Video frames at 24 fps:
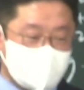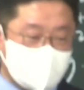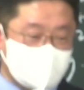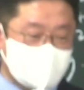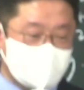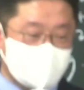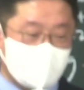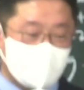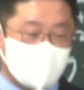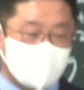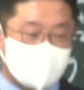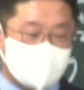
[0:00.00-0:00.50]
you
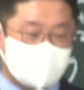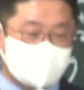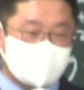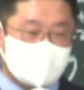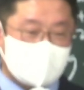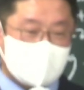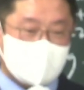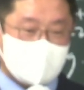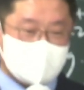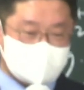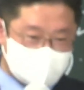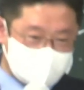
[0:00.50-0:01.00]
so much.
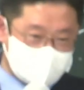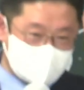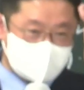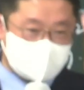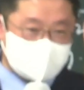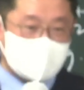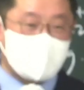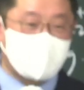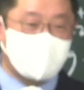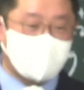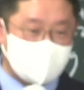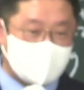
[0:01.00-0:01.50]
God has to
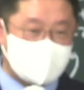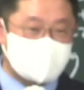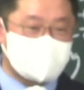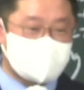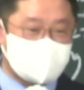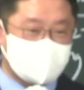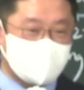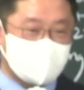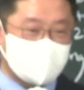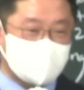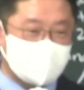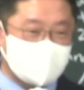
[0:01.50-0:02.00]
stop
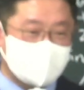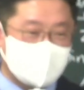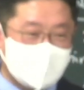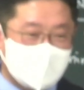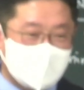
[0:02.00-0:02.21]
blessing you